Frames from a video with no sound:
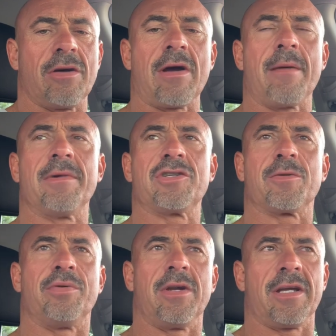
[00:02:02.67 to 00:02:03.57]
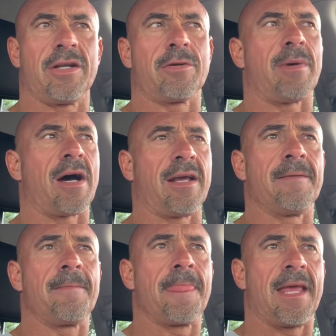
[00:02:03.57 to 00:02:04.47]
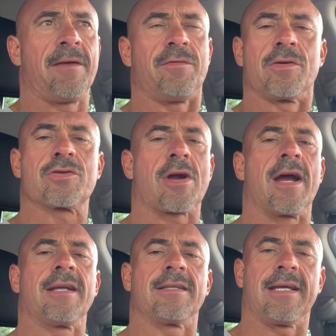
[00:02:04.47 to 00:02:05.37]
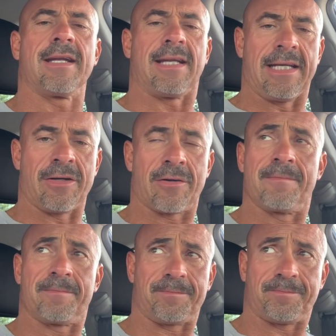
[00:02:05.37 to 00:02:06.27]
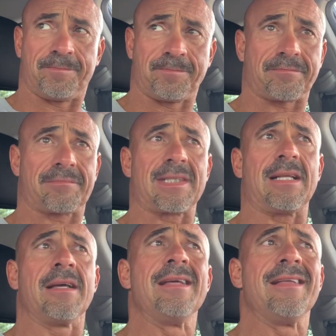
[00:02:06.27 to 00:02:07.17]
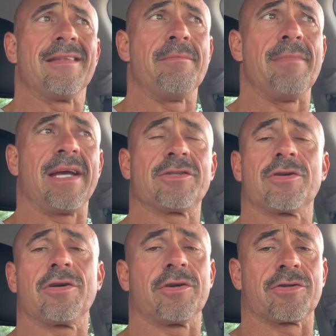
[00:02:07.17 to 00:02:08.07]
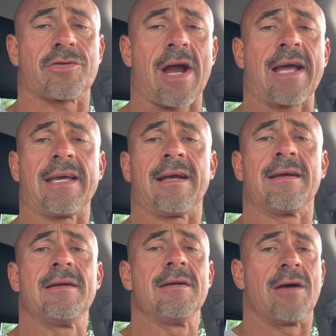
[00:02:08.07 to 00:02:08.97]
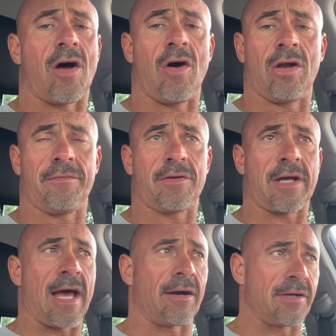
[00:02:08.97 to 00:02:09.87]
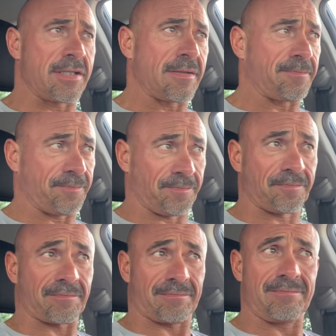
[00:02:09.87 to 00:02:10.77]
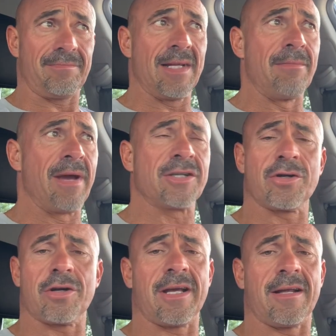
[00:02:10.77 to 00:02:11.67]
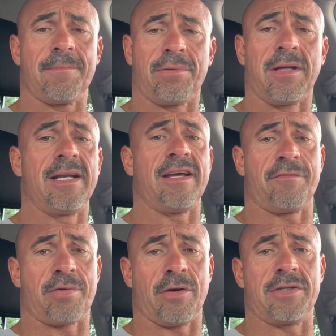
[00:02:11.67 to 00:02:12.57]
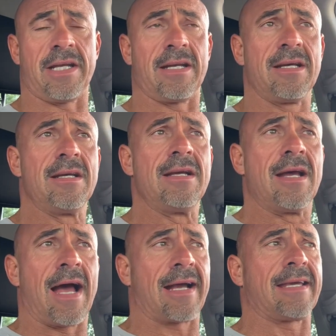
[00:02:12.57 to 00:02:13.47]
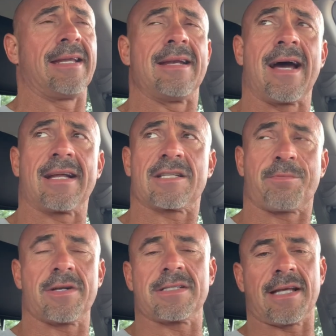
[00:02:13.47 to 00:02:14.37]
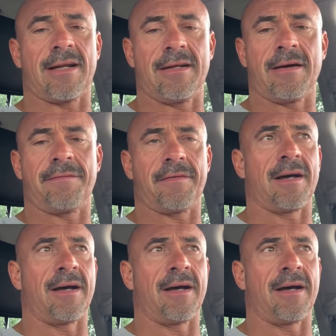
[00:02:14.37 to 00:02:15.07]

how much you're putting in your body. If you're trying to get leaner, then make sure you're tracking all of your calories. Make sure you're getting plenty of protein. I cannot express that enough.